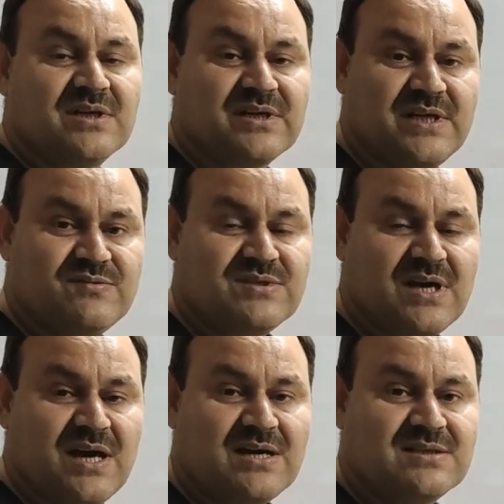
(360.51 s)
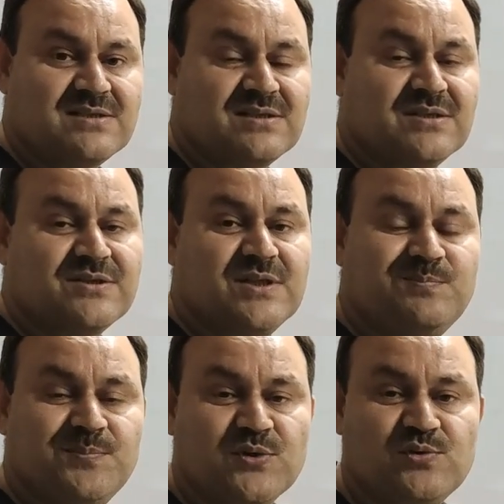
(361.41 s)
gives us the
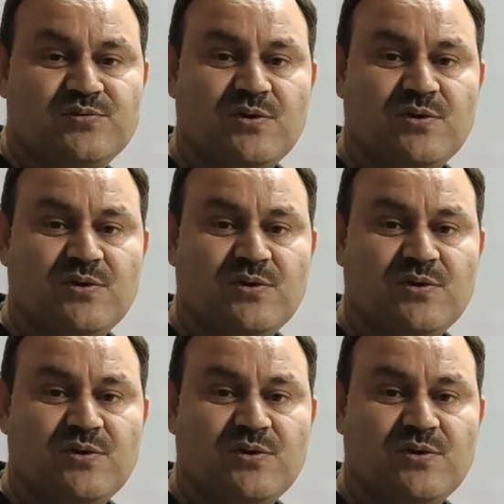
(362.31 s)
proof